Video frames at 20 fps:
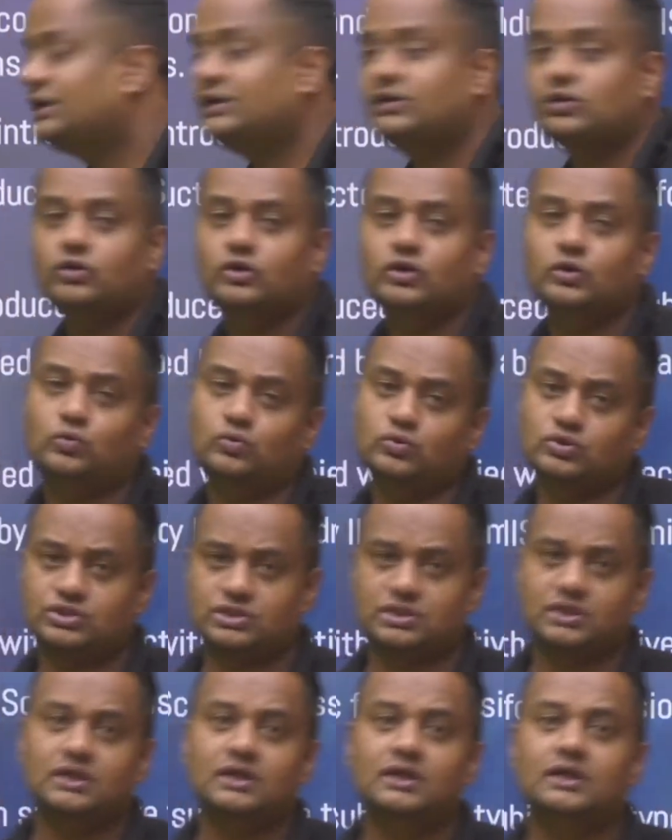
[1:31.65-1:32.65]

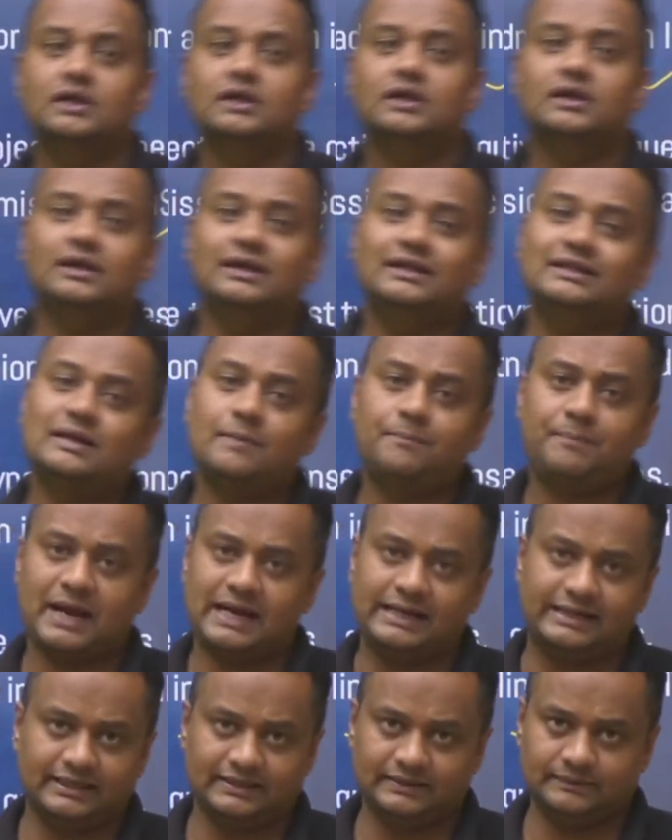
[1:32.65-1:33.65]
introduced in the
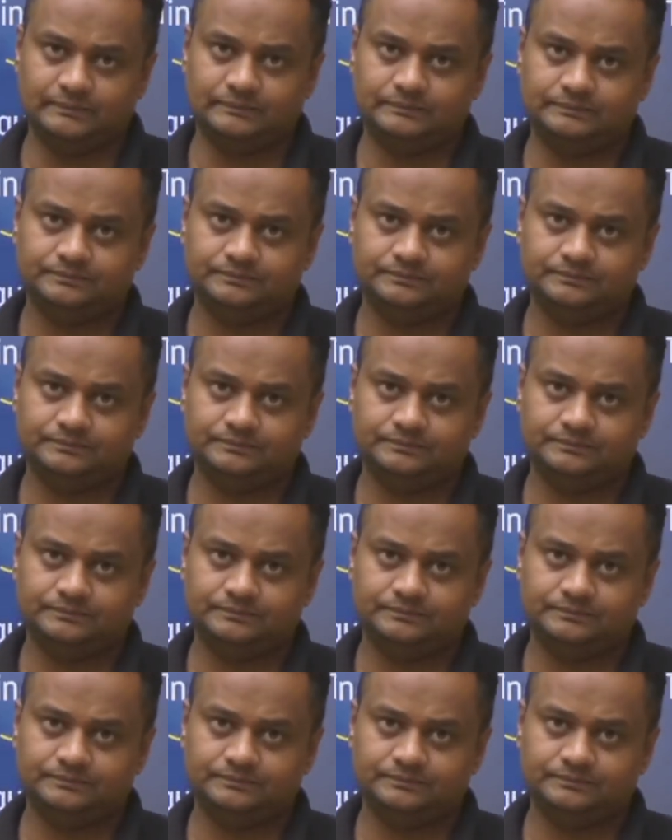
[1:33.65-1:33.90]
pattern.